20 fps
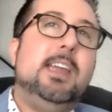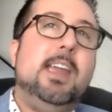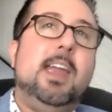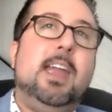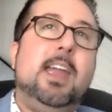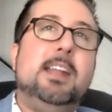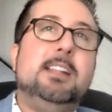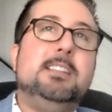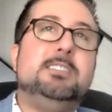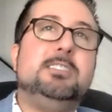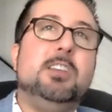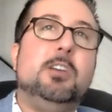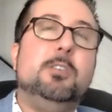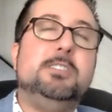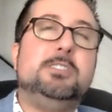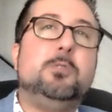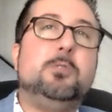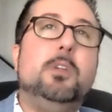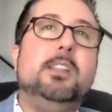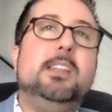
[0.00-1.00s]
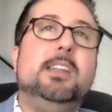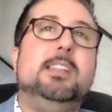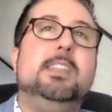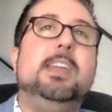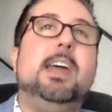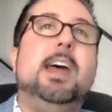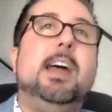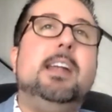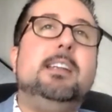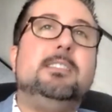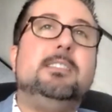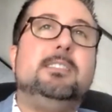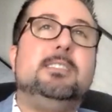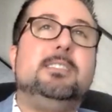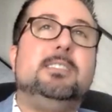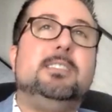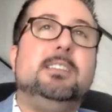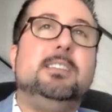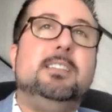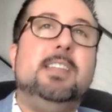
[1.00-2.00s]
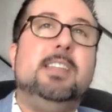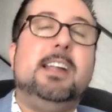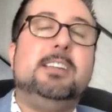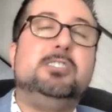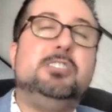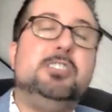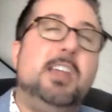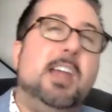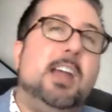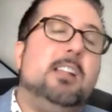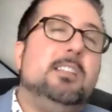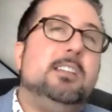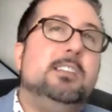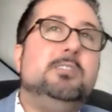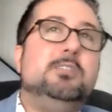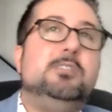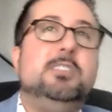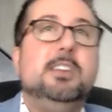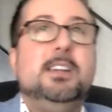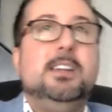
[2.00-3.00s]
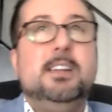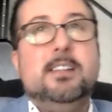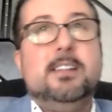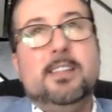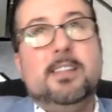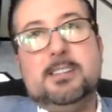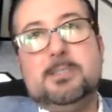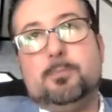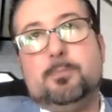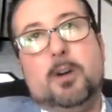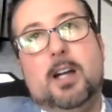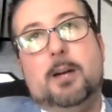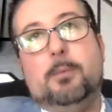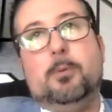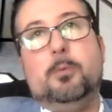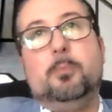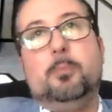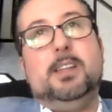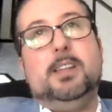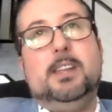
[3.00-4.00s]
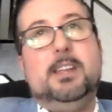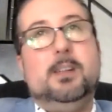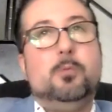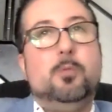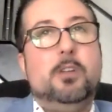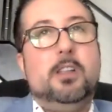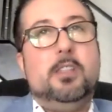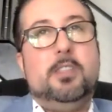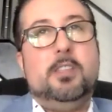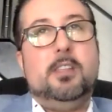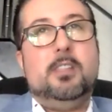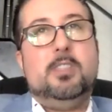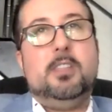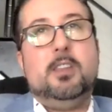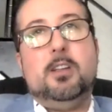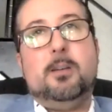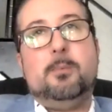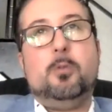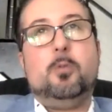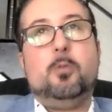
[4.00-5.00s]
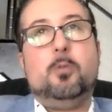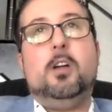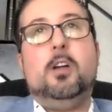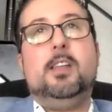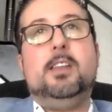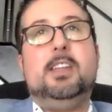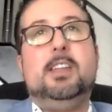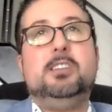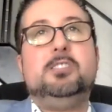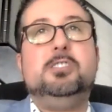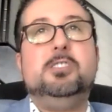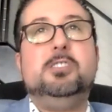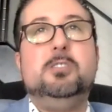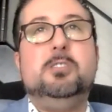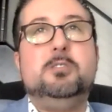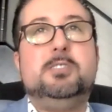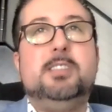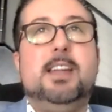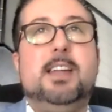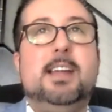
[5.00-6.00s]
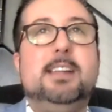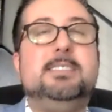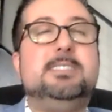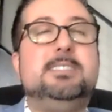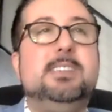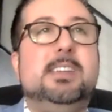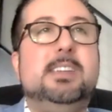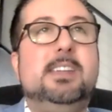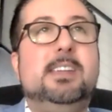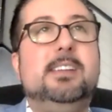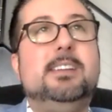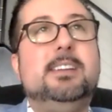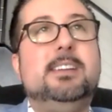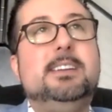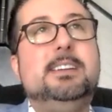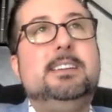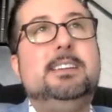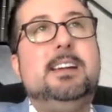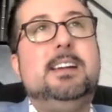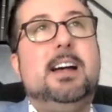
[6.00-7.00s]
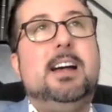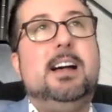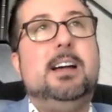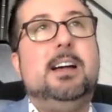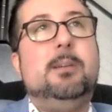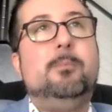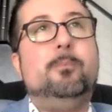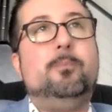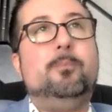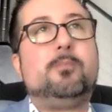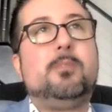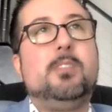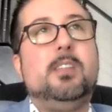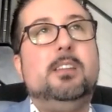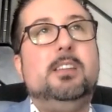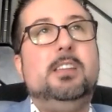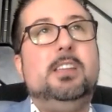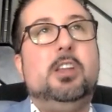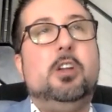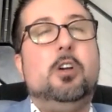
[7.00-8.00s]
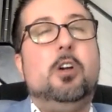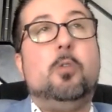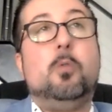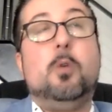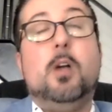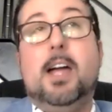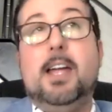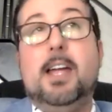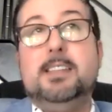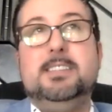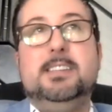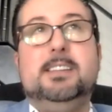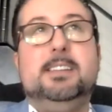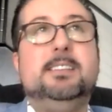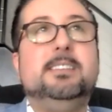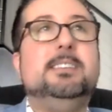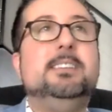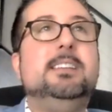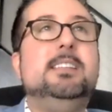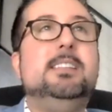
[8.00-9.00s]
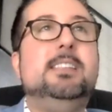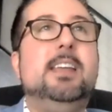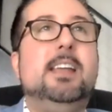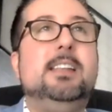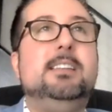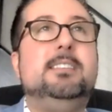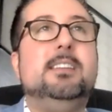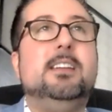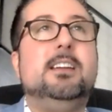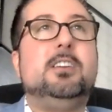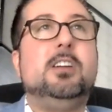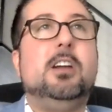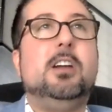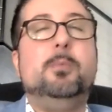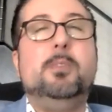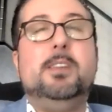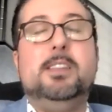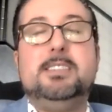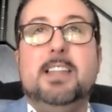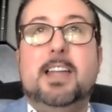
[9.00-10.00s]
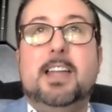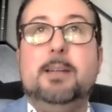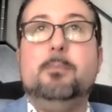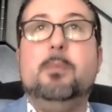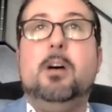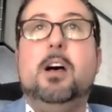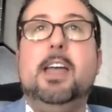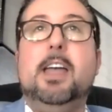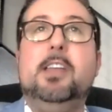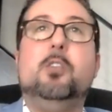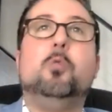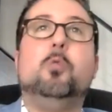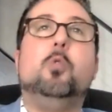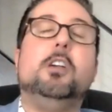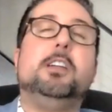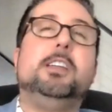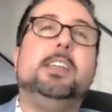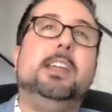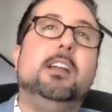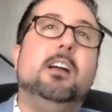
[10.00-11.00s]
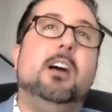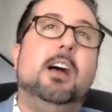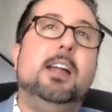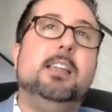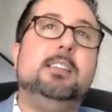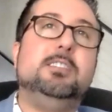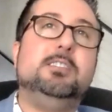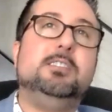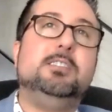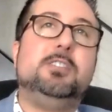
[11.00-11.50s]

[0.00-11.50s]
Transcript: And so it's really that challenge that is probably one of the number one issues that I see, arising that companies like mine are working on to